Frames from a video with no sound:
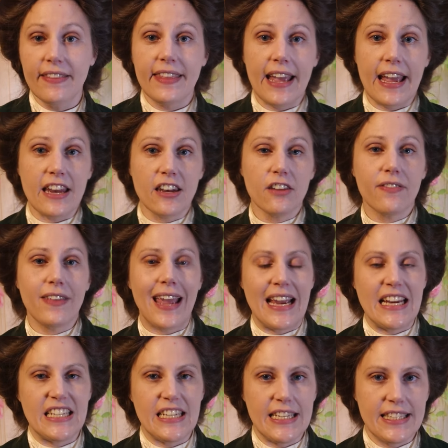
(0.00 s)
at the end of the
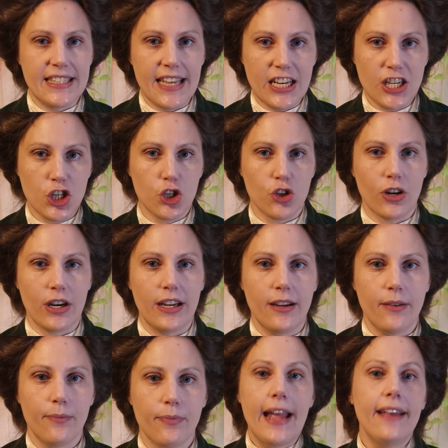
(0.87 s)
18th
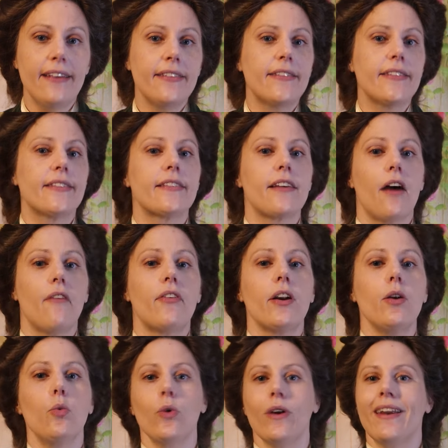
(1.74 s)
century. His
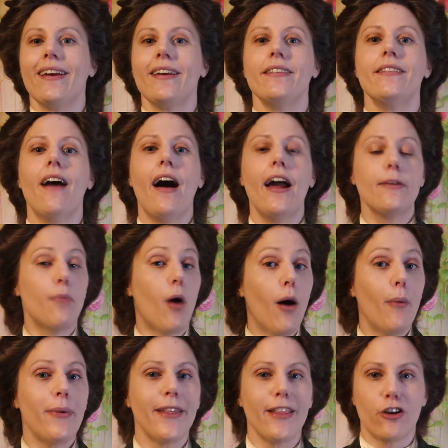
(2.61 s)
discovery would ignite
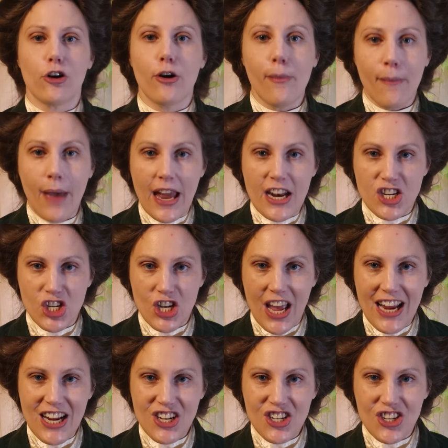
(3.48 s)
popular
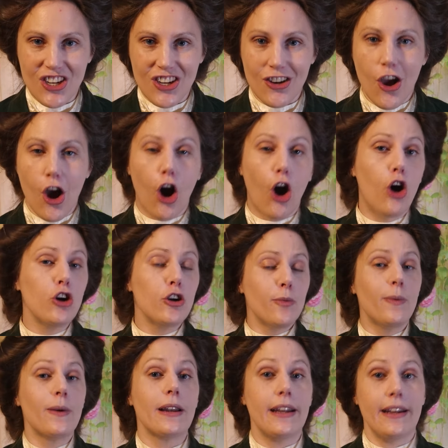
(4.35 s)
imagination,
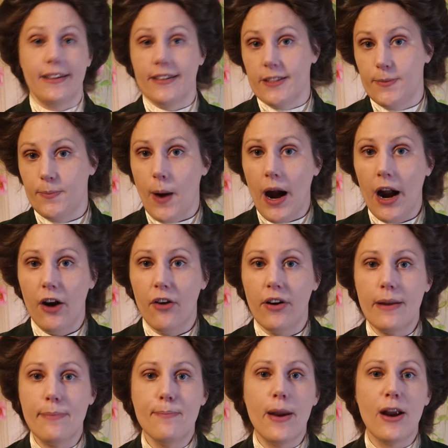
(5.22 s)
ultimately
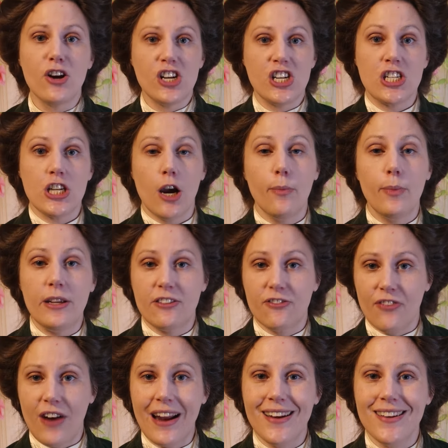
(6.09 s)
inspiring Mary
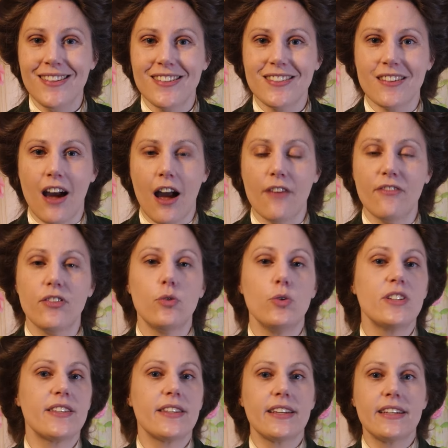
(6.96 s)
Shelley's Frankenstein, for
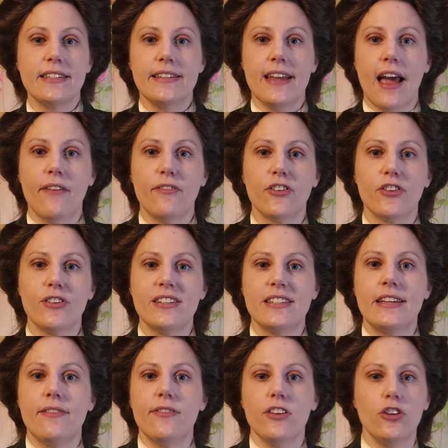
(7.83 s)
which the cadaver
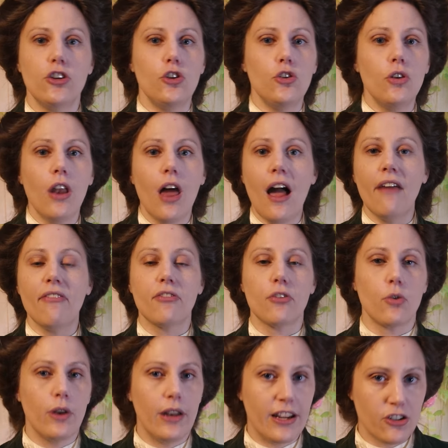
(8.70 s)
is given new life
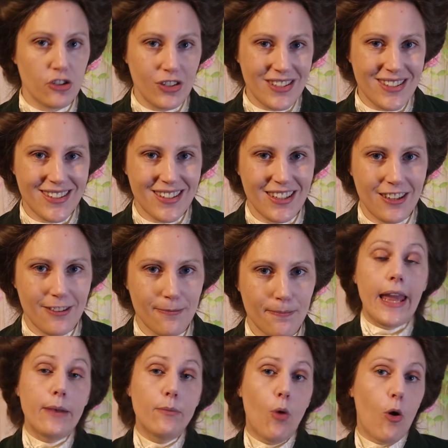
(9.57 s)
through electricity.
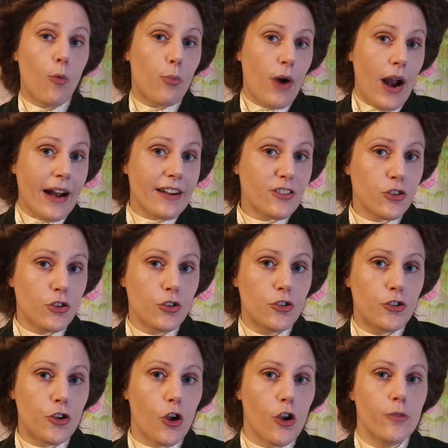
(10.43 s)
In more
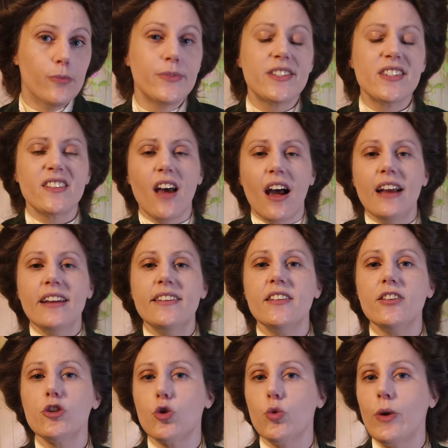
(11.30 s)
practical terms,
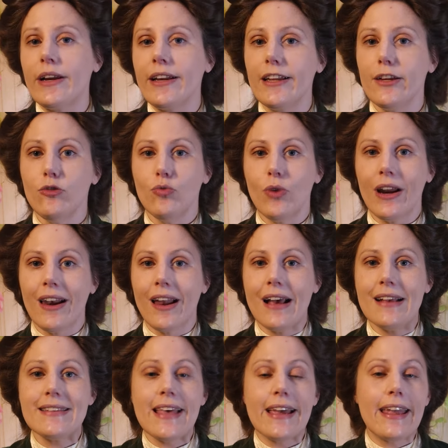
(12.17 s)
scientists quickly
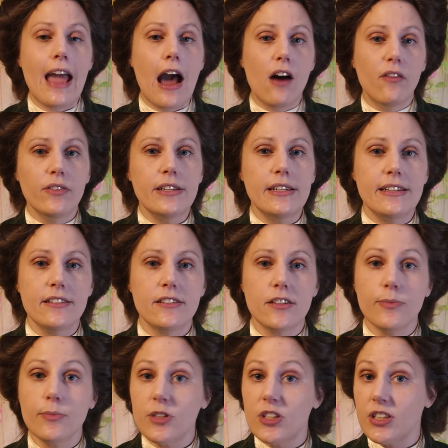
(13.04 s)
realized that
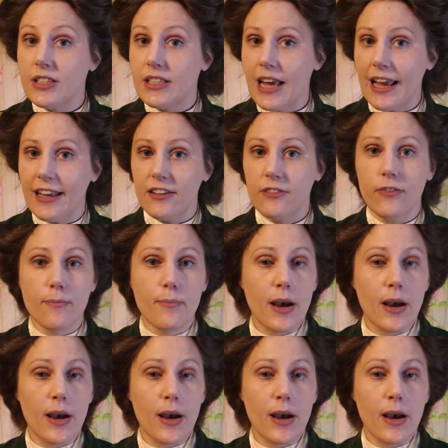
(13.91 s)
galvanism to test for